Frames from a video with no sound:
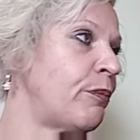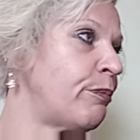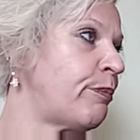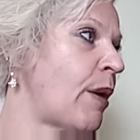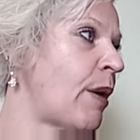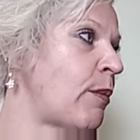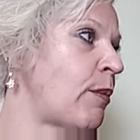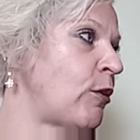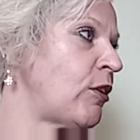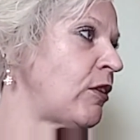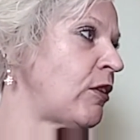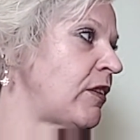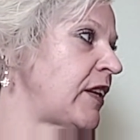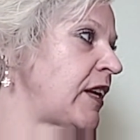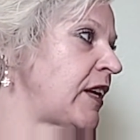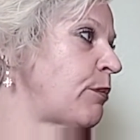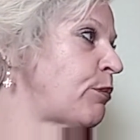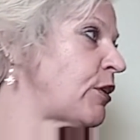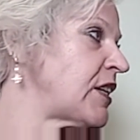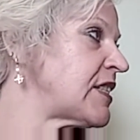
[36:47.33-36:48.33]
bubble
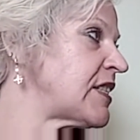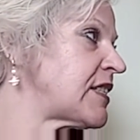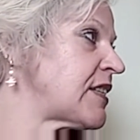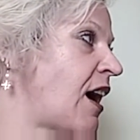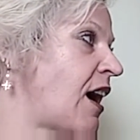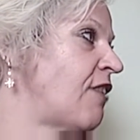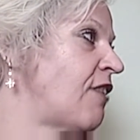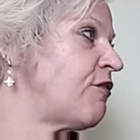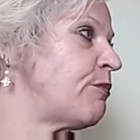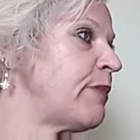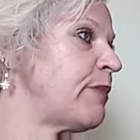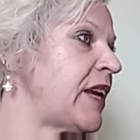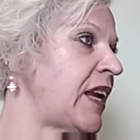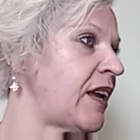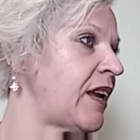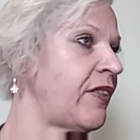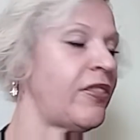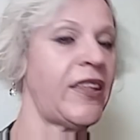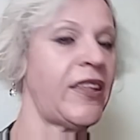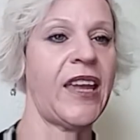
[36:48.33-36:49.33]
imprints of me
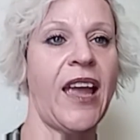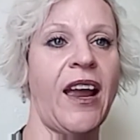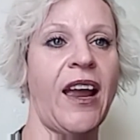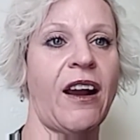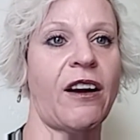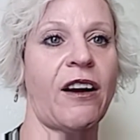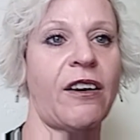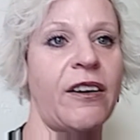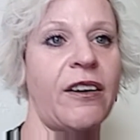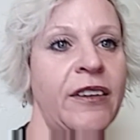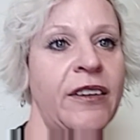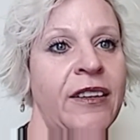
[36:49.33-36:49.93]
in the air